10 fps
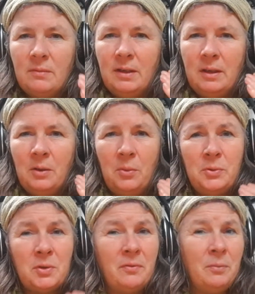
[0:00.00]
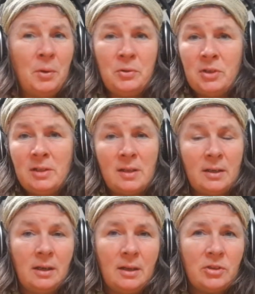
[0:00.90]
sort of emotionally,
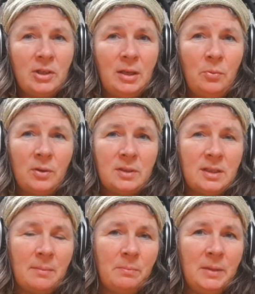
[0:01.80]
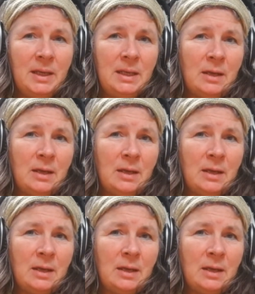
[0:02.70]
psychologically, what does that mean?